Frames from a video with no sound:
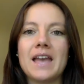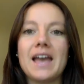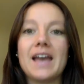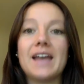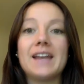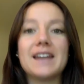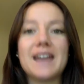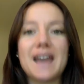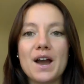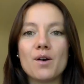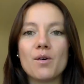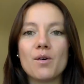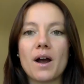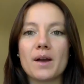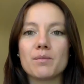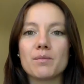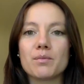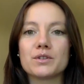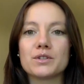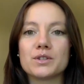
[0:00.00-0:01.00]
And now
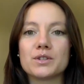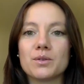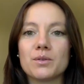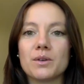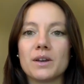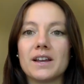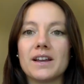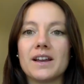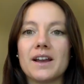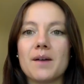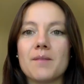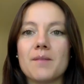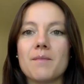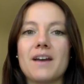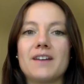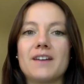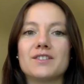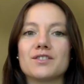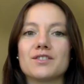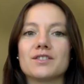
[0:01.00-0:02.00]
I'm pursuing a
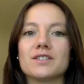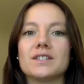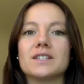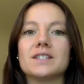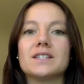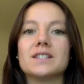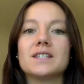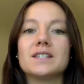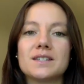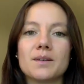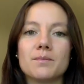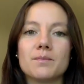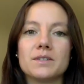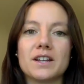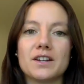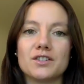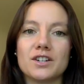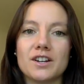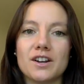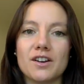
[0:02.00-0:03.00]
master's in systems
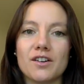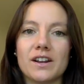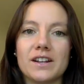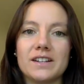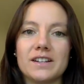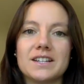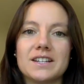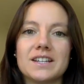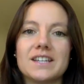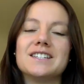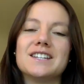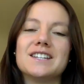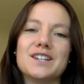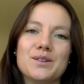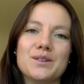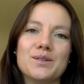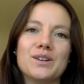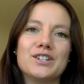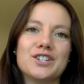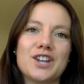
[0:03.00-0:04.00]
engineering to
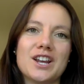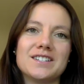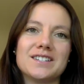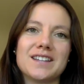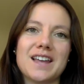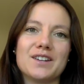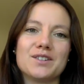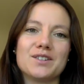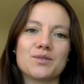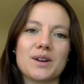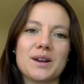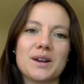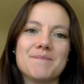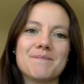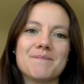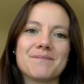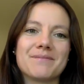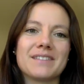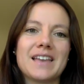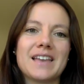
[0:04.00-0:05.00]
continue to chase that dream.